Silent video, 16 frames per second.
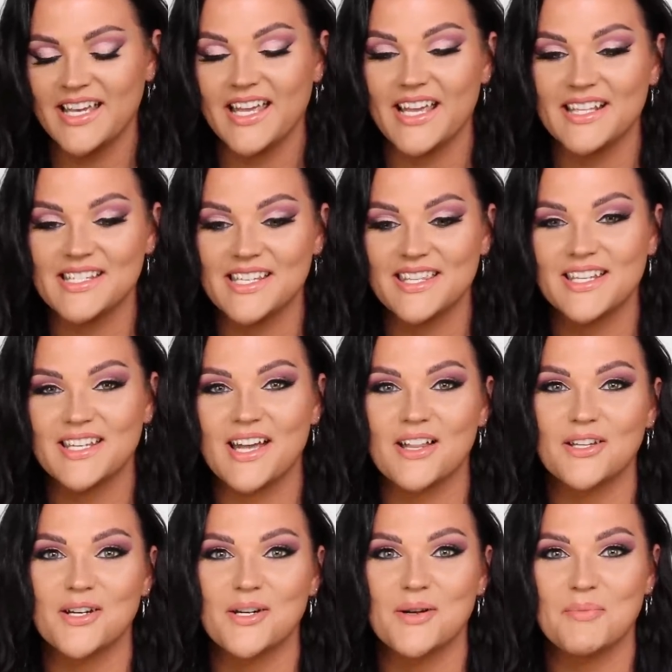It's in the
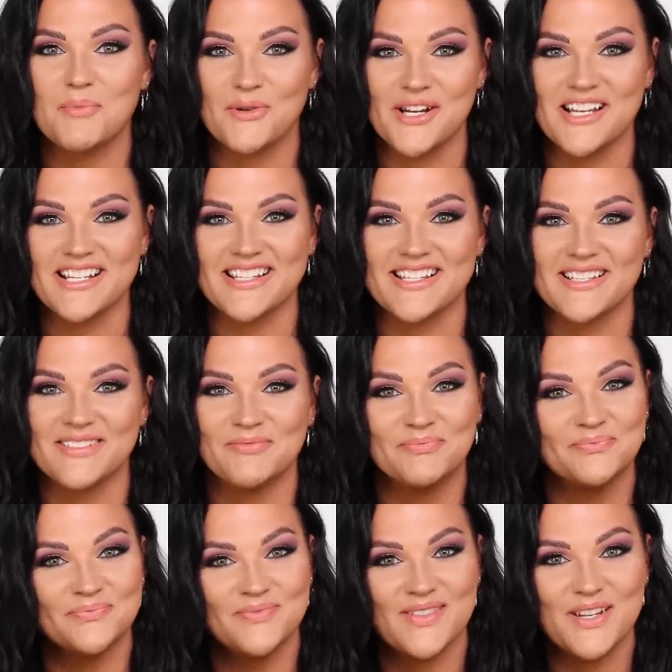color Praise.
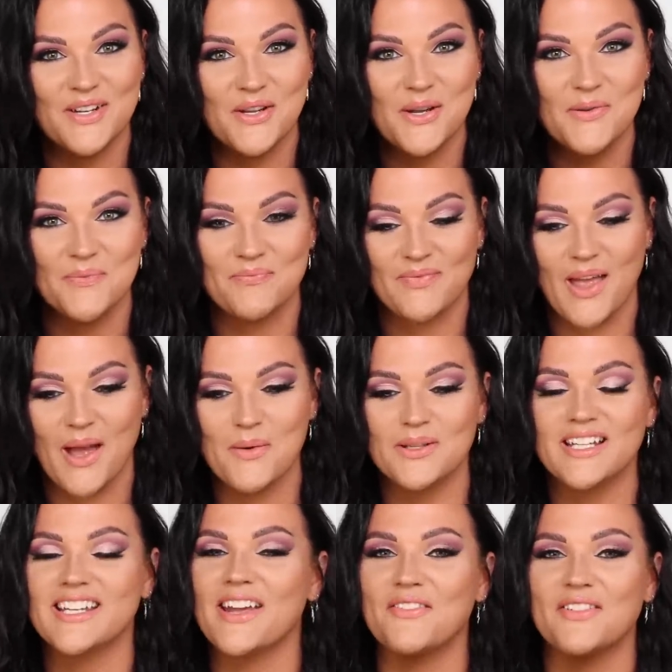There you go. I will
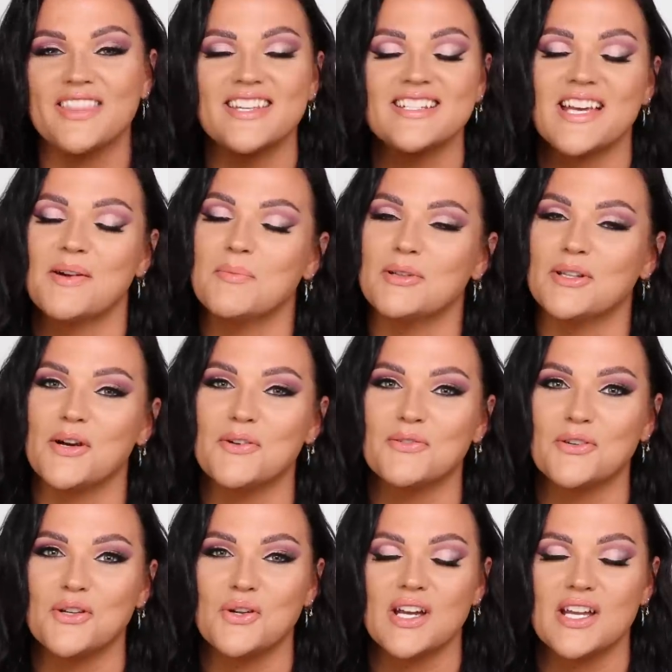link everything down below
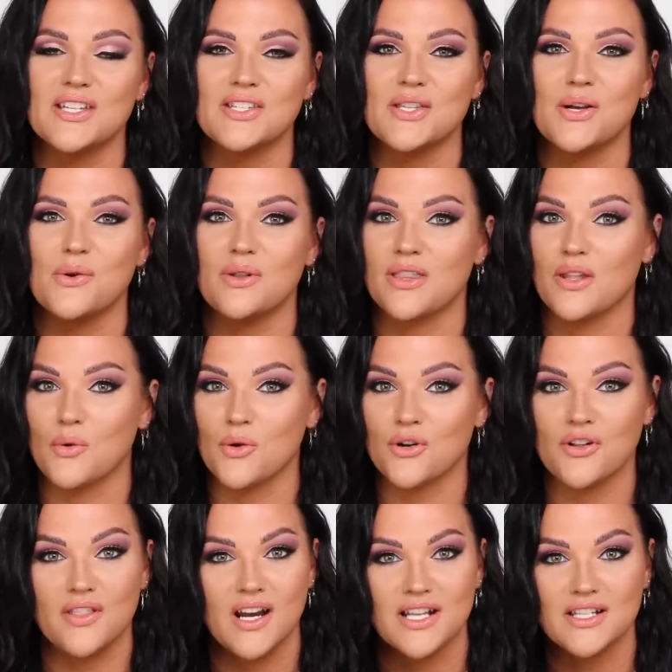for you guys though, in the
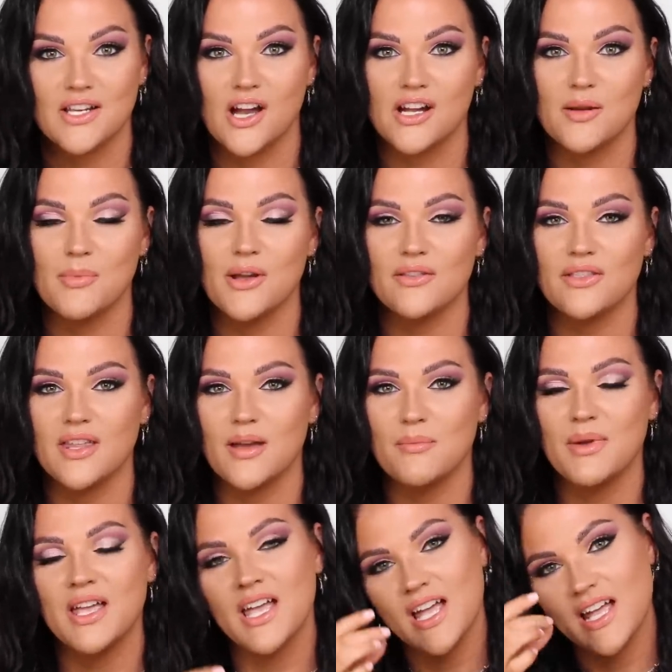order that I talk about
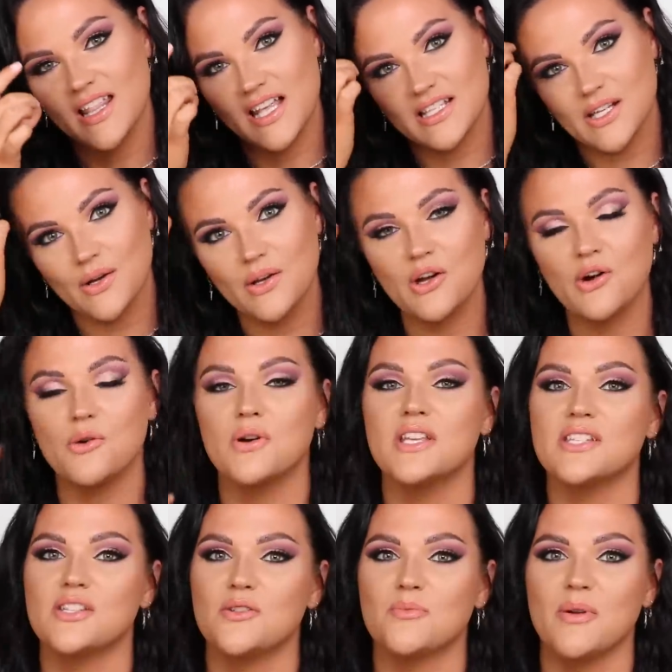them. That's how I
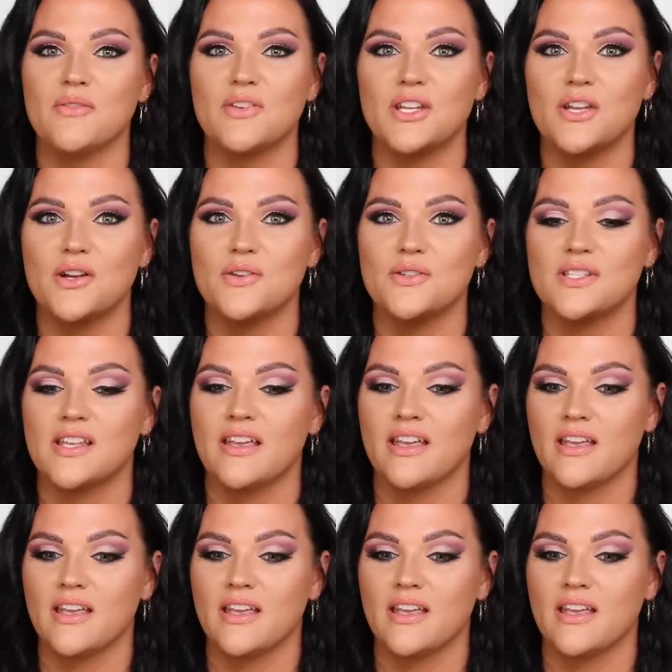always do my videos.